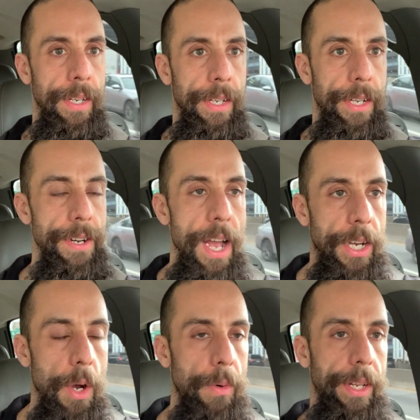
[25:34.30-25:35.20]
You're not
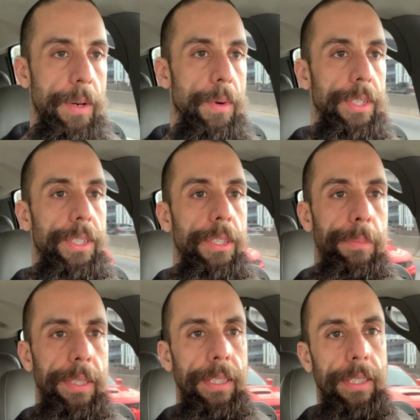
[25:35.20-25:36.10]
going anywhere,
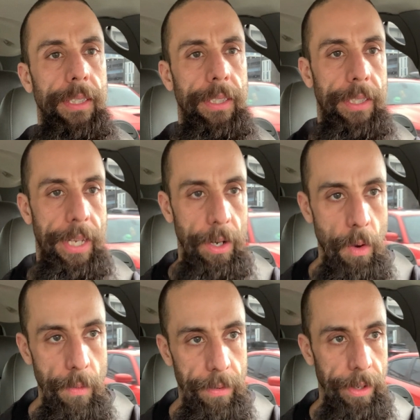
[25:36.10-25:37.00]
stupid. Get
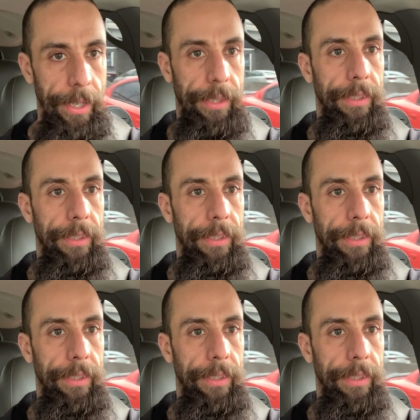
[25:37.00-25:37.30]
over it.